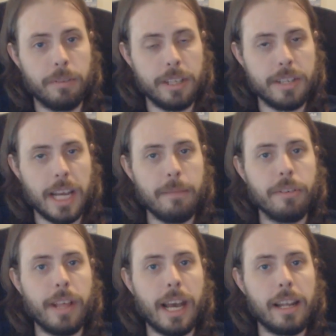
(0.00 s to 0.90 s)
the time
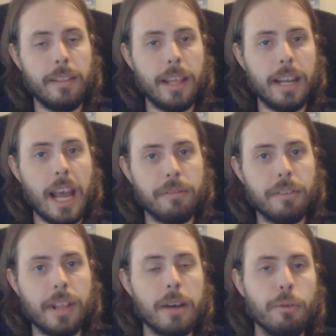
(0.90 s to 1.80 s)
for that, and then
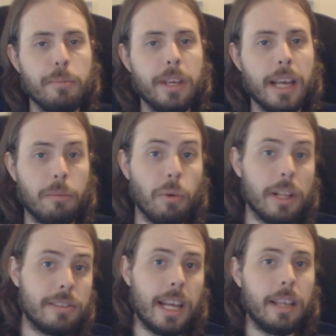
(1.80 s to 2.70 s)
after that we'll be on
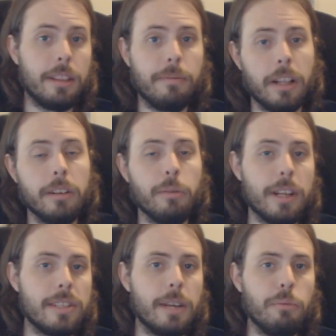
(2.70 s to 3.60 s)
Wednesday. The following
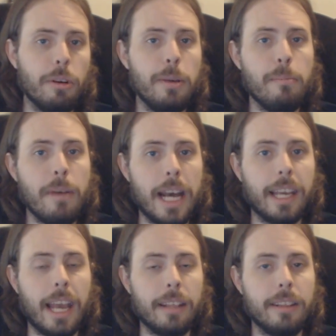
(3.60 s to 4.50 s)
Wednesday we'll be
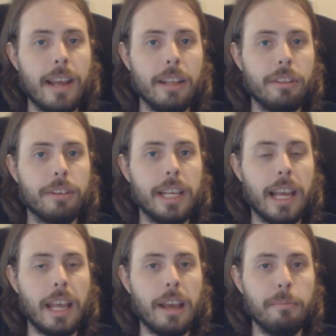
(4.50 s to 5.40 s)
back at the 9:30
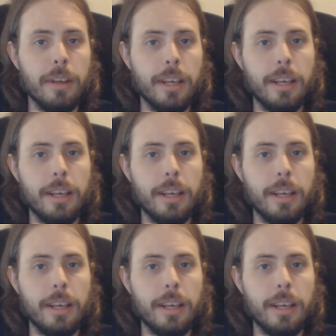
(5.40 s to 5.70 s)
a.m.